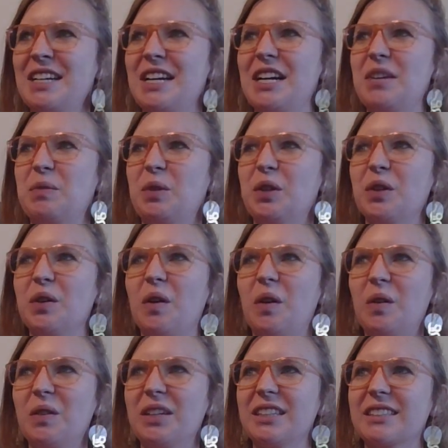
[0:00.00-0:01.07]
um, you're
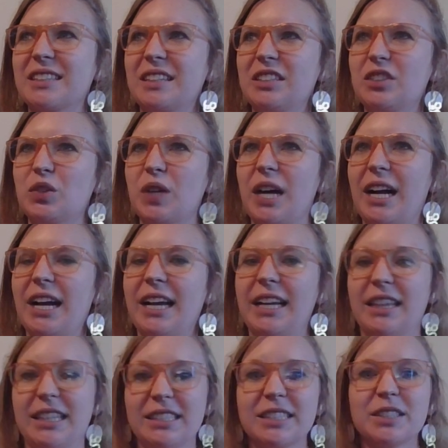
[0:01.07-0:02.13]
always going to try,
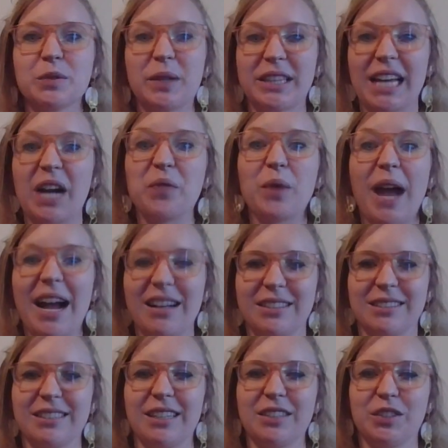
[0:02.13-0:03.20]
and this is what that RAS
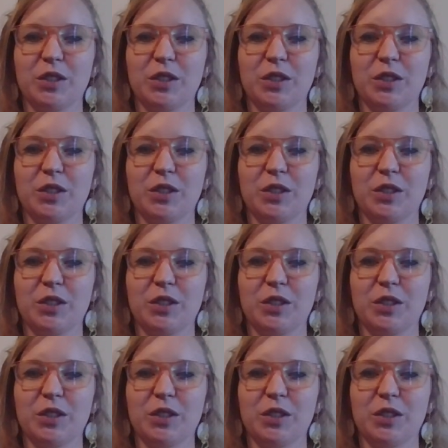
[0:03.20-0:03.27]
does.